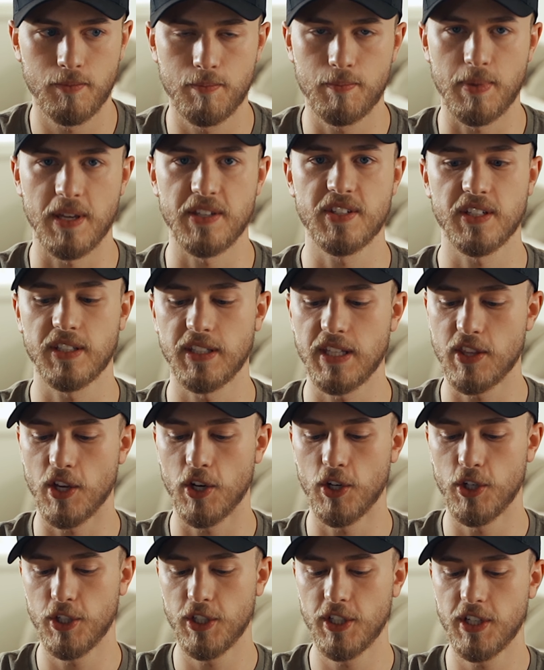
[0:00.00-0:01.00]
Basically the
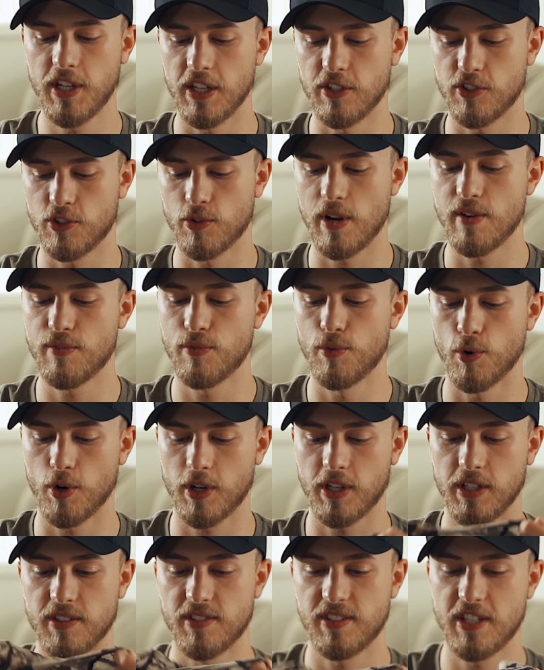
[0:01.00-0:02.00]
hood is great for
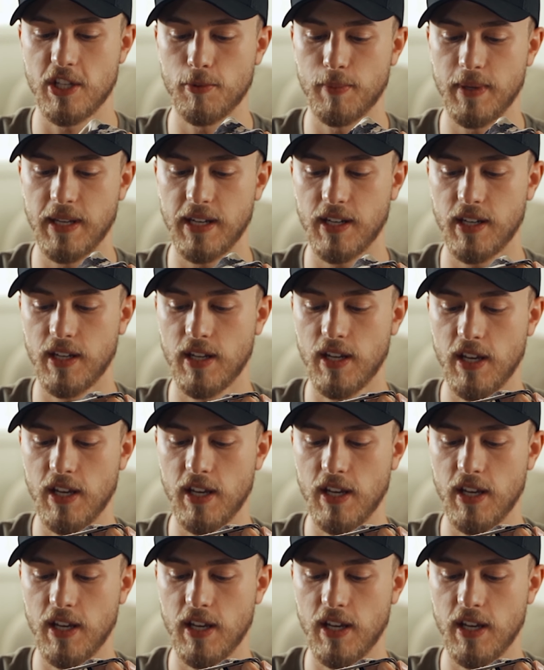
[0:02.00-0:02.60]
concealment.